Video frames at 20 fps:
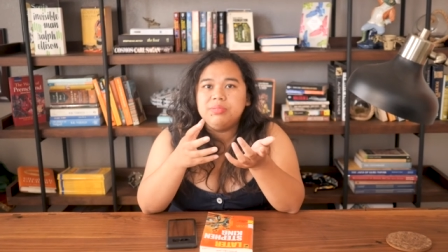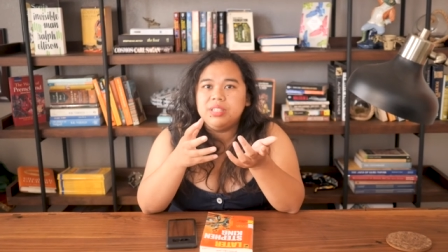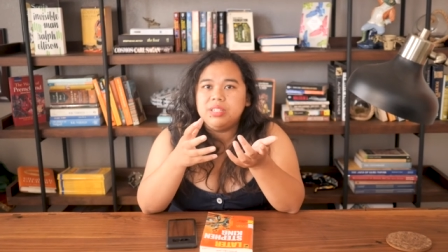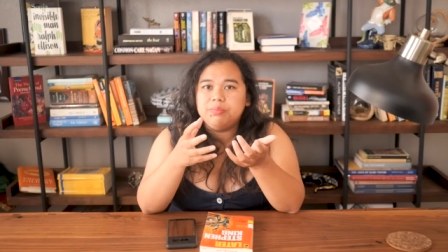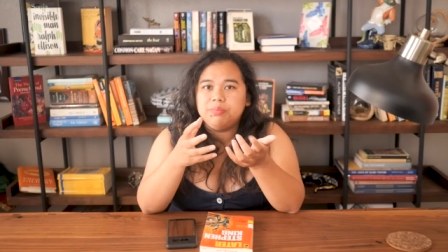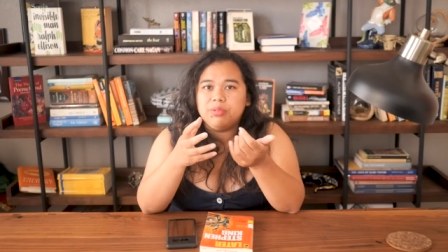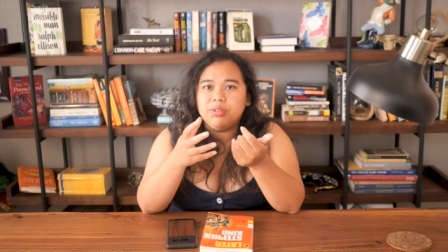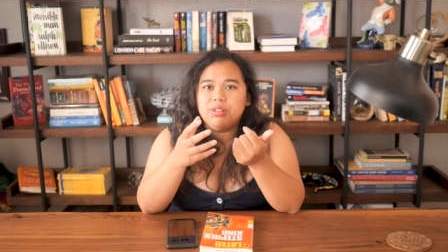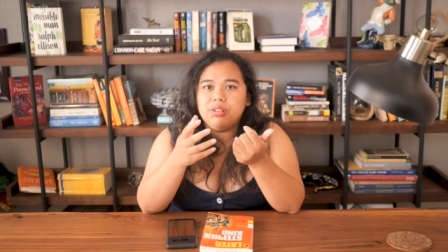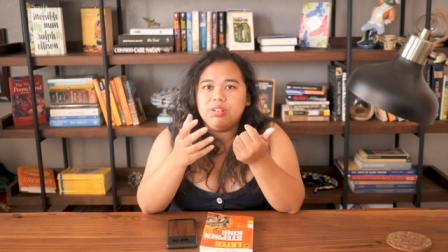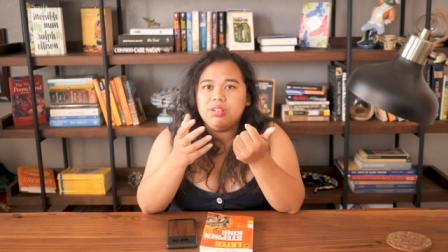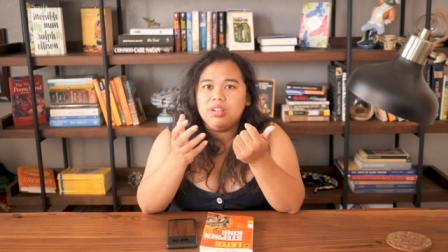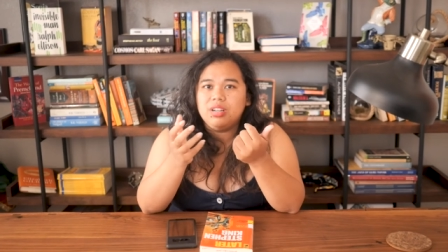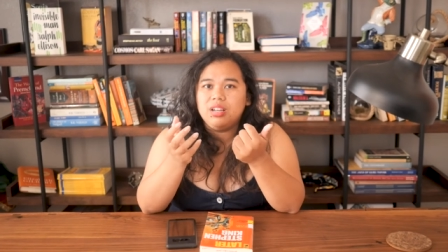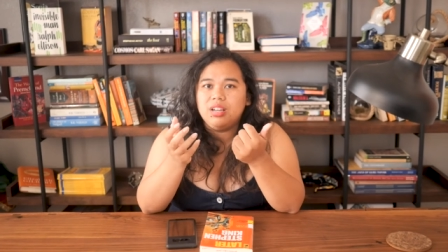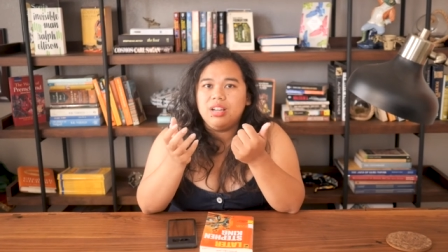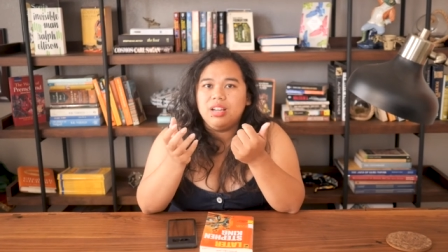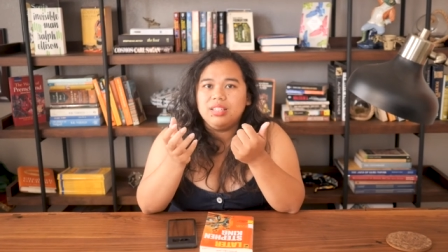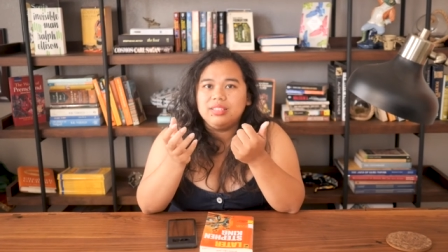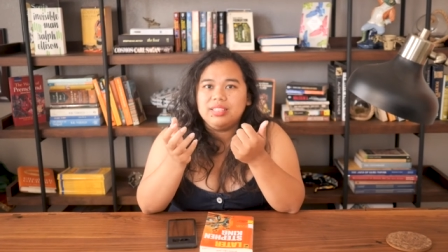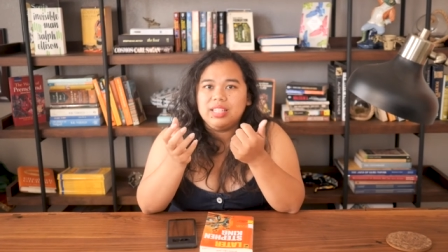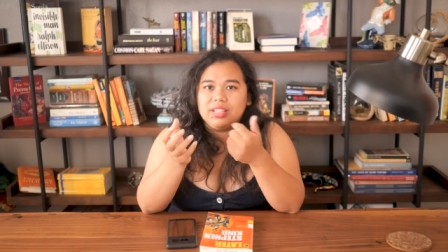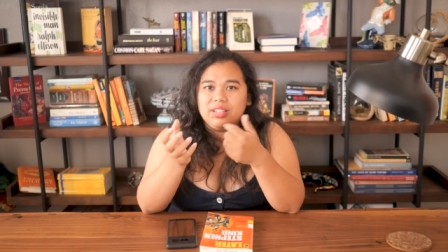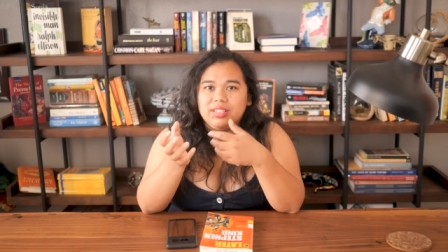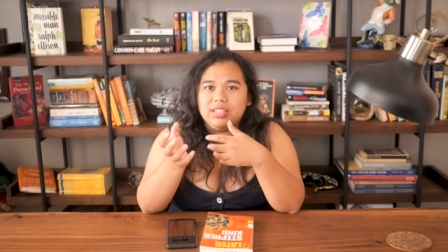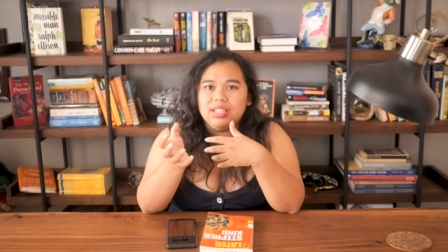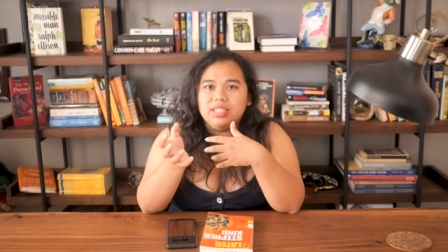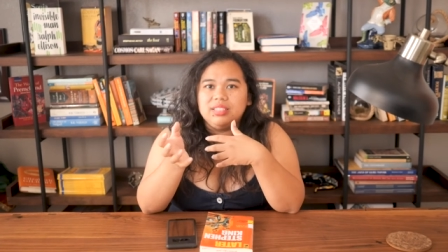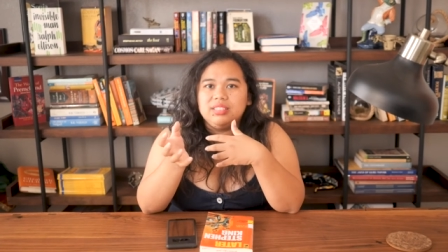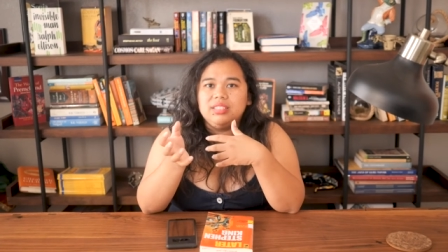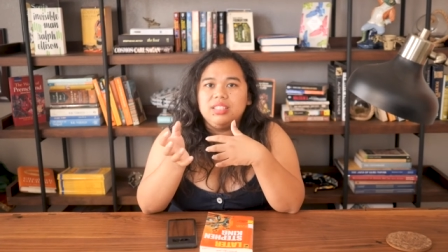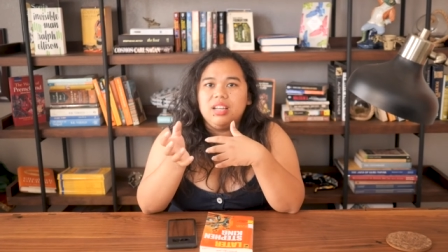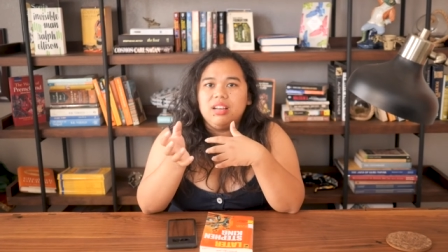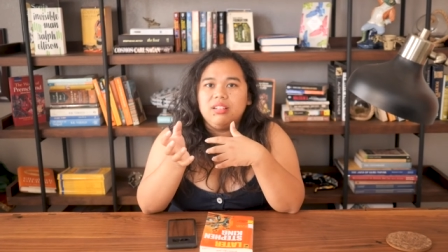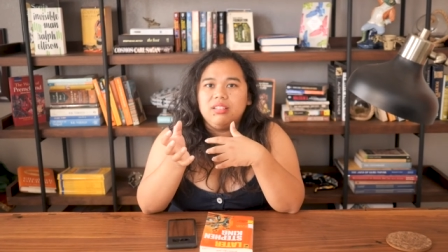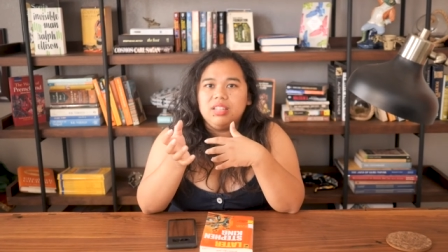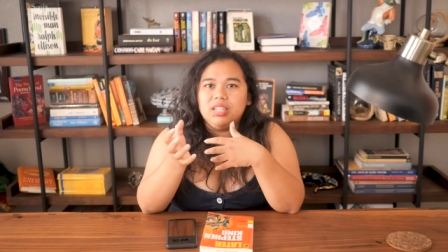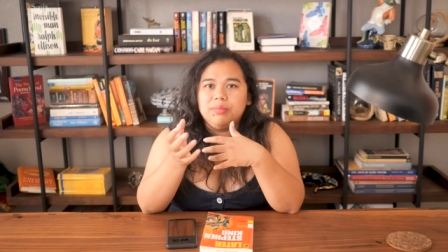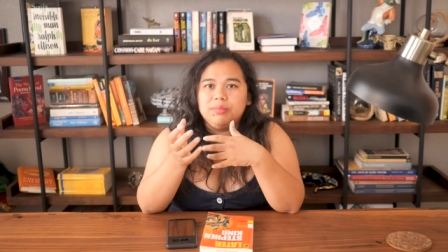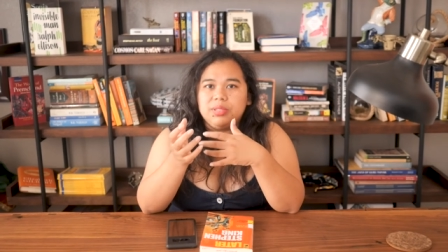people they're gonna
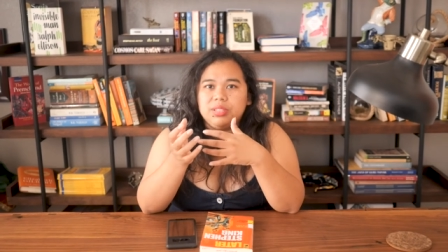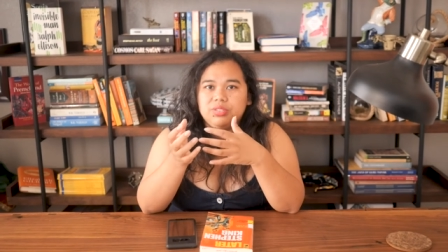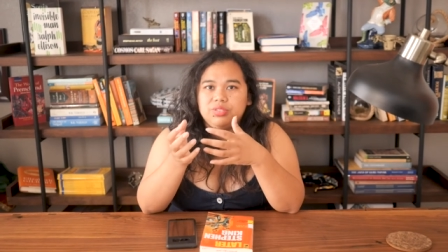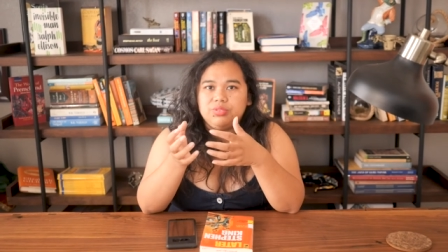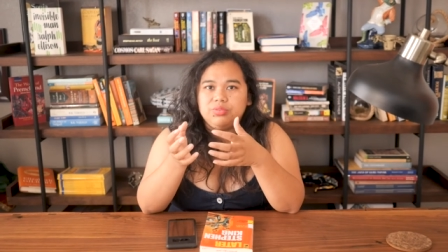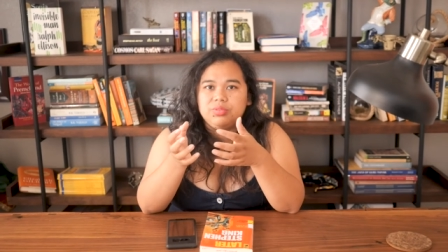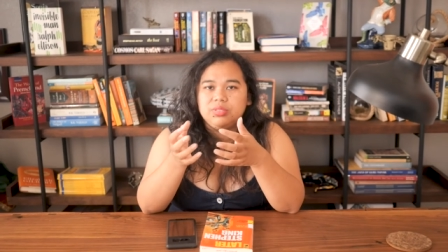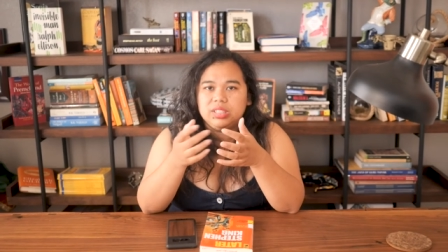tell him that